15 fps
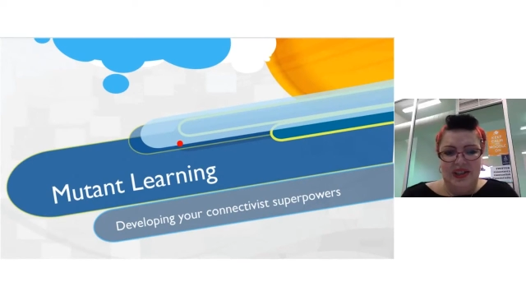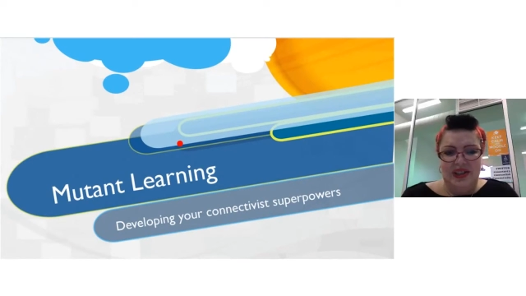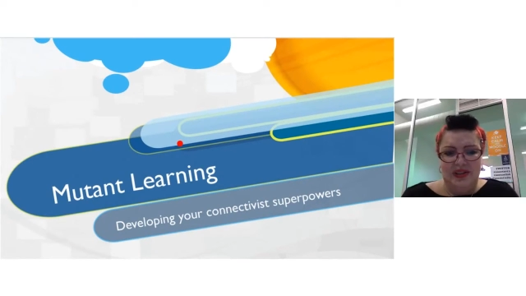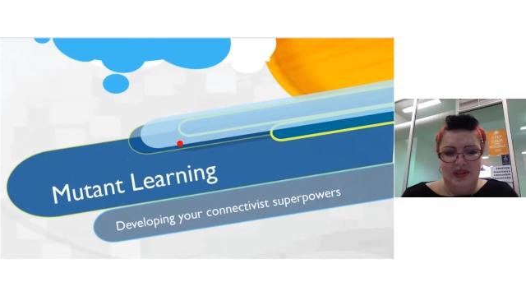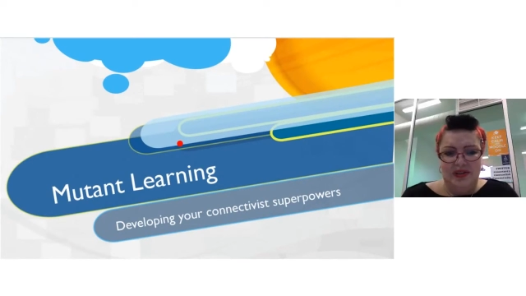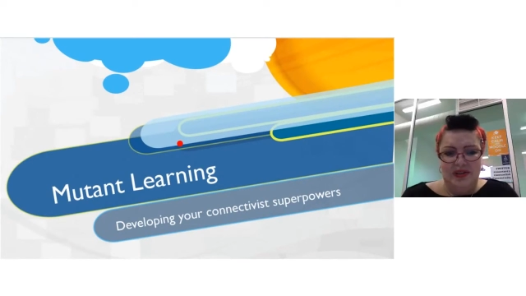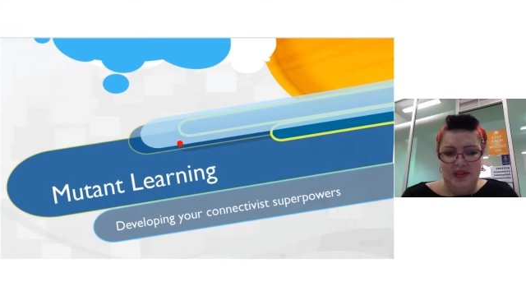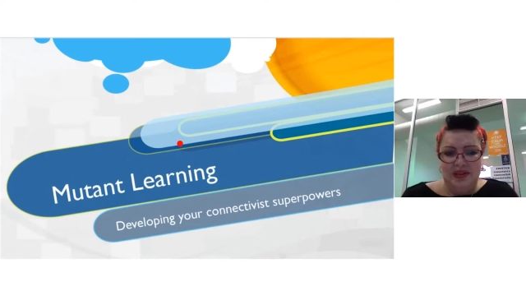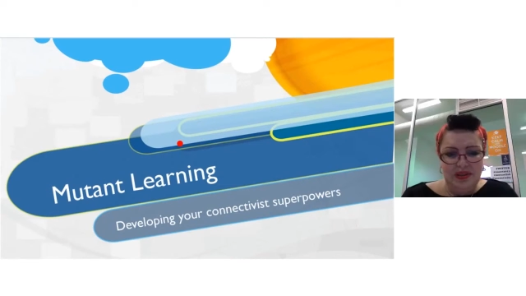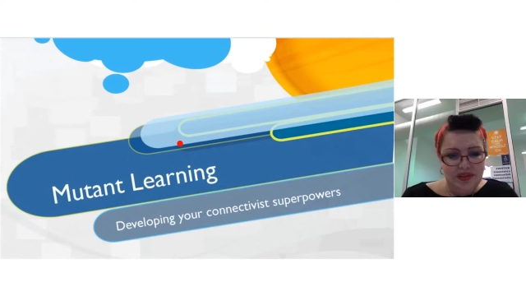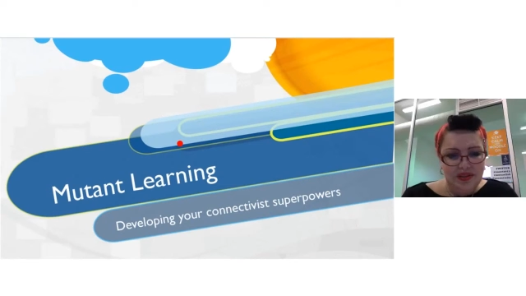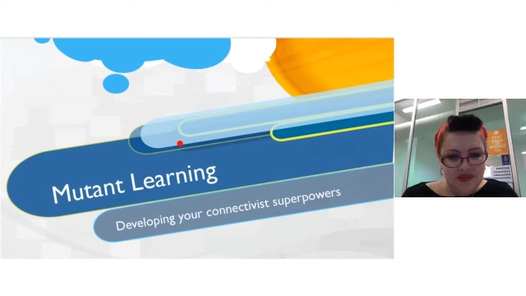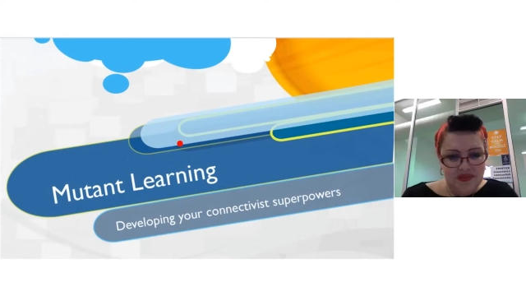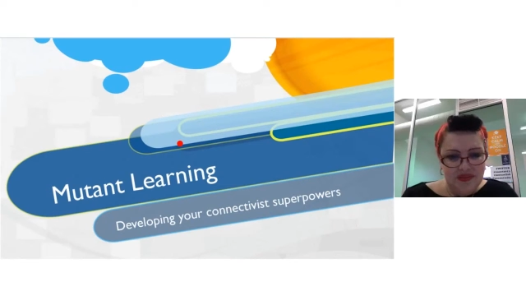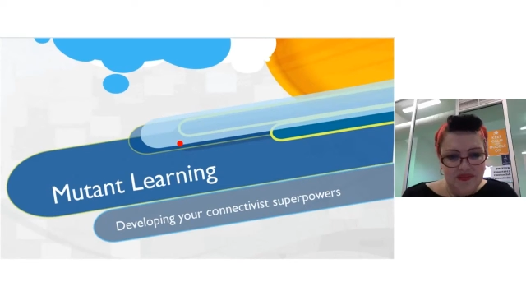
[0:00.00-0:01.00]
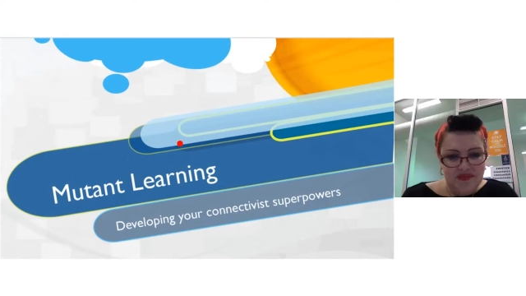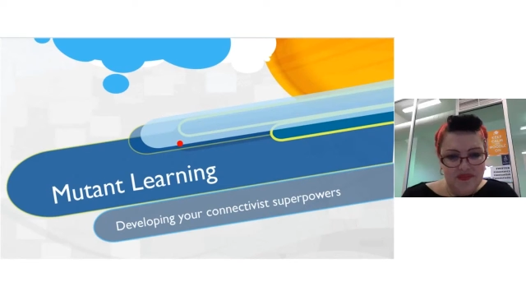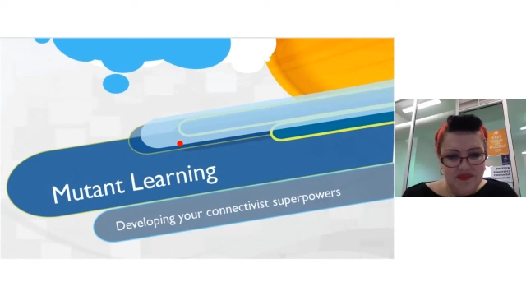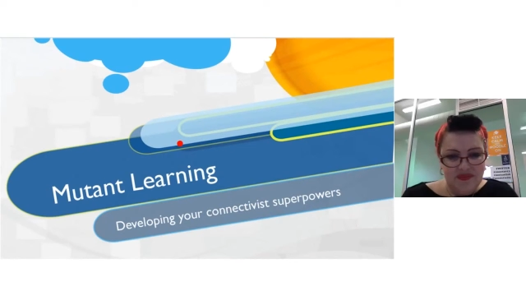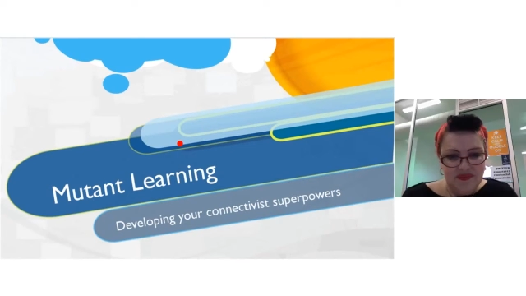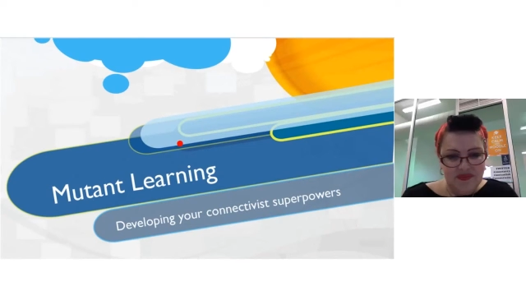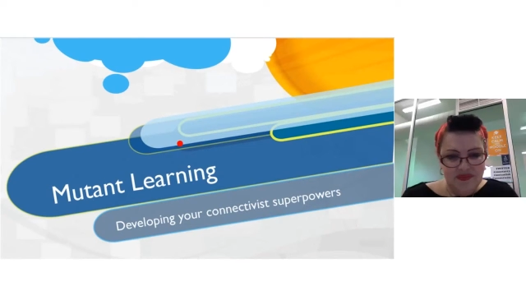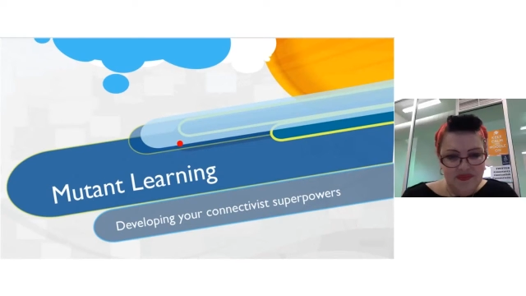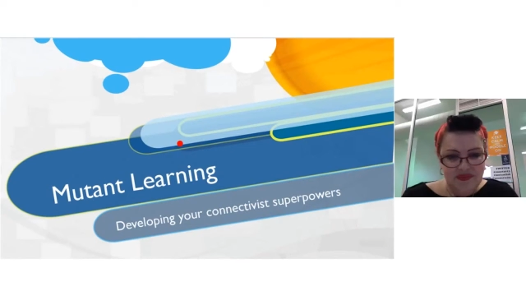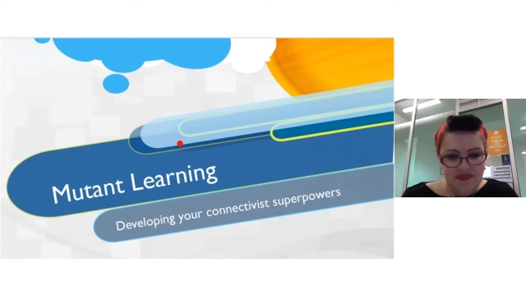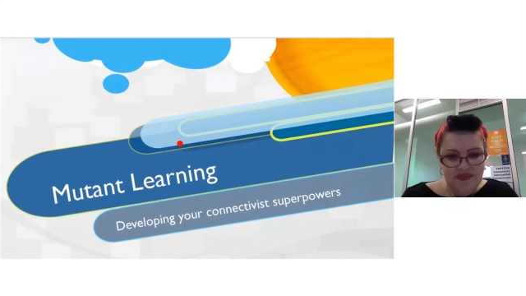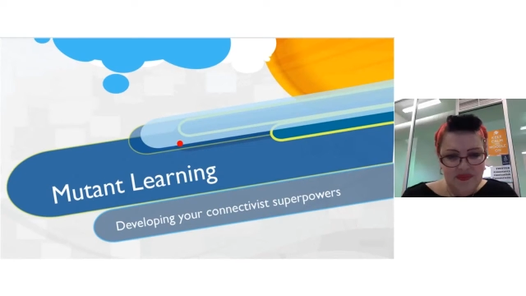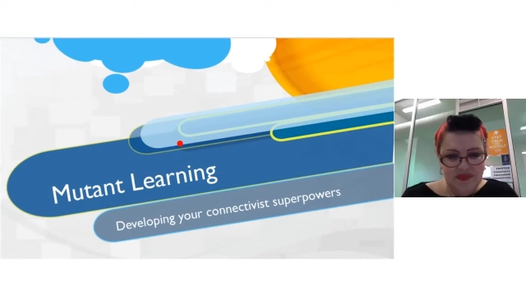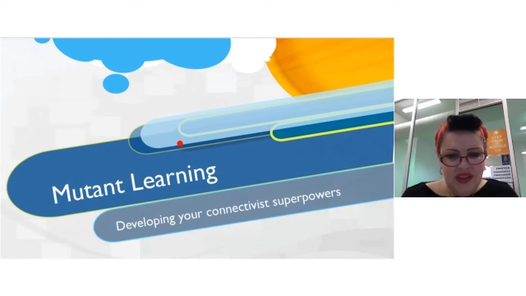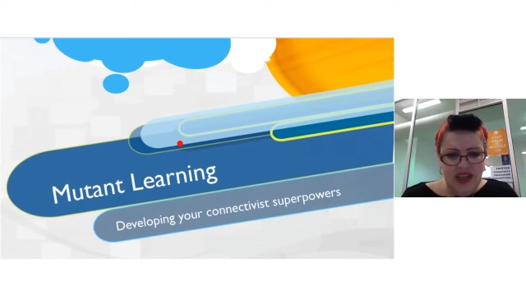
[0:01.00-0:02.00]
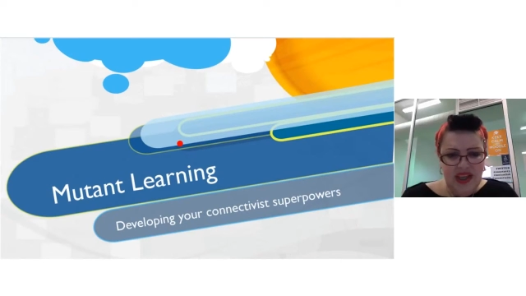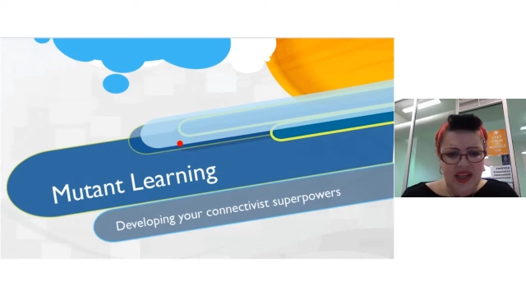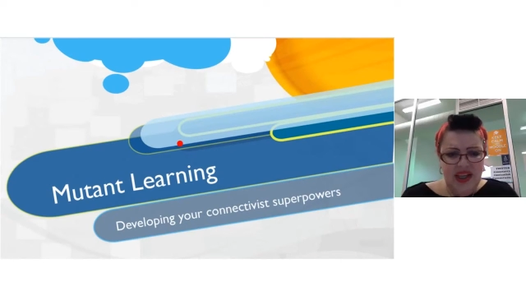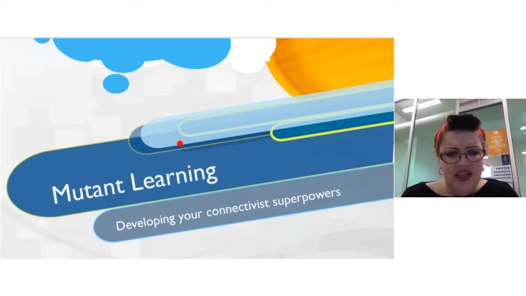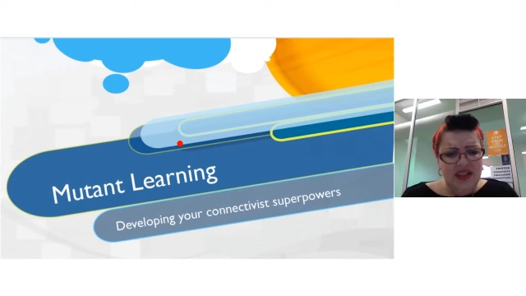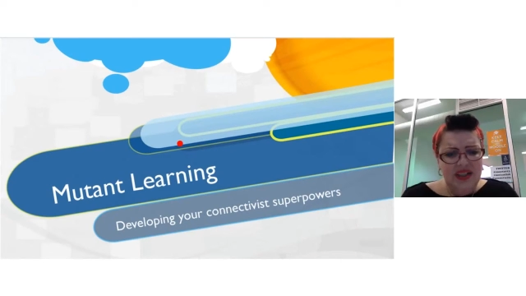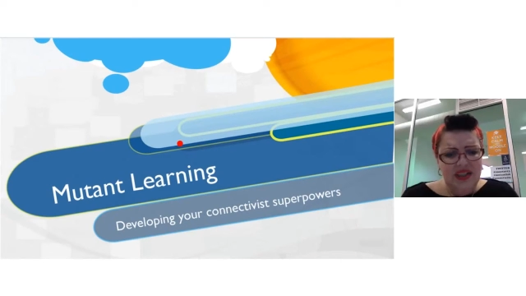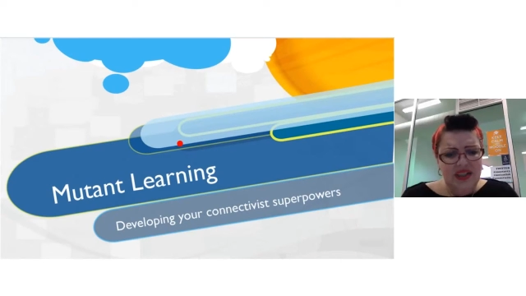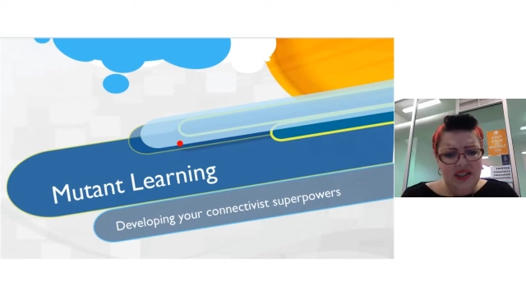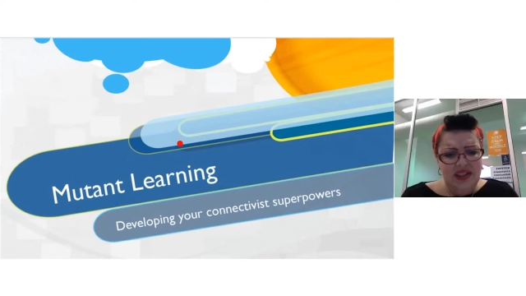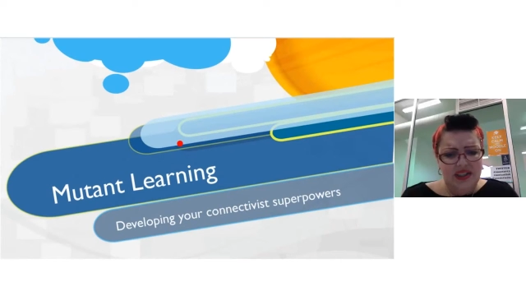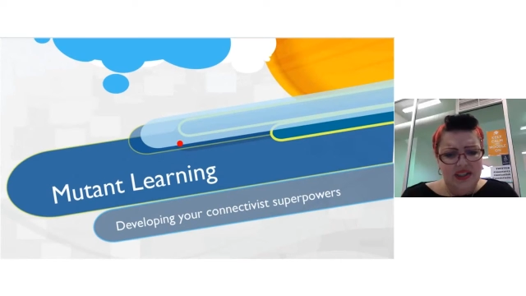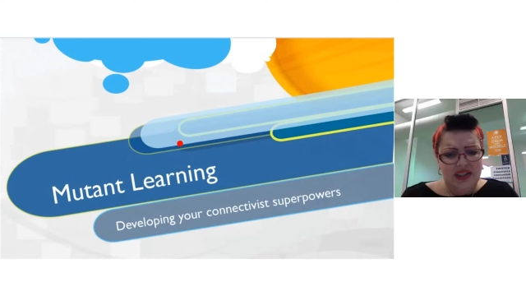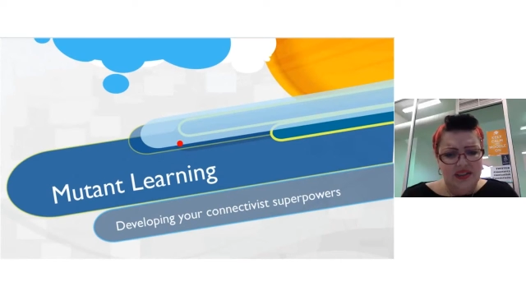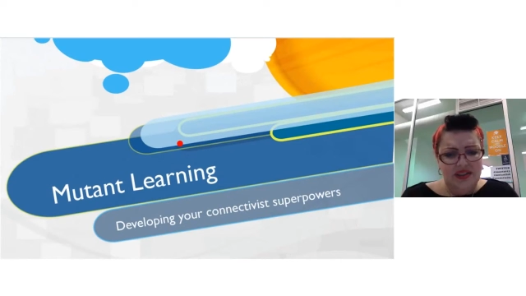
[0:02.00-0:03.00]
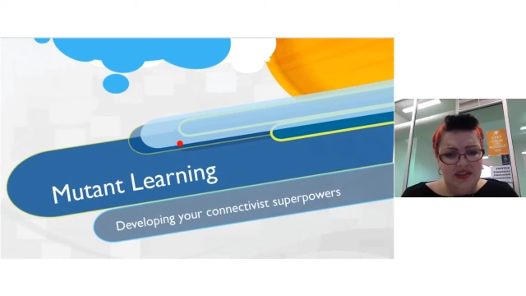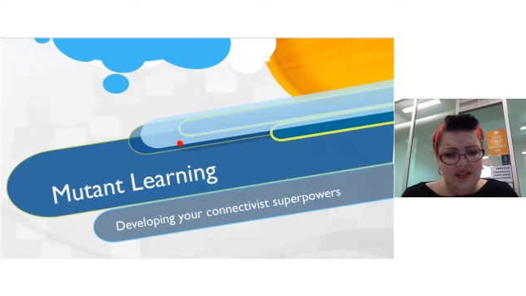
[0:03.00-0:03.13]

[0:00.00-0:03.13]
modules in the course because I find it completely boring,